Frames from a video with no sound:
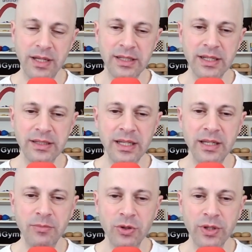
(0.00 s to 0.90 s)
as I
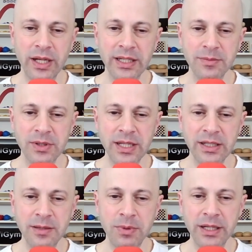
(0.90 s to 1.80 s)
say, immune against
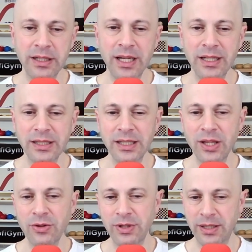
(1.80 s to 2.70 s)
mistakes. He played king
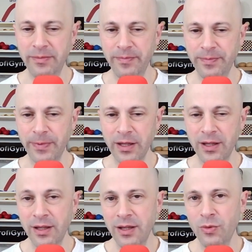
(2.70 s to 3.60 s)
c3,
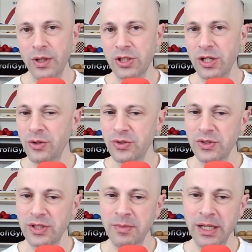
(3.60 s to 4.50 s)
which
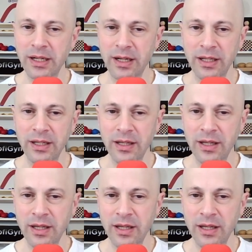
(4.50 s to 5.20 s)
loses immediately.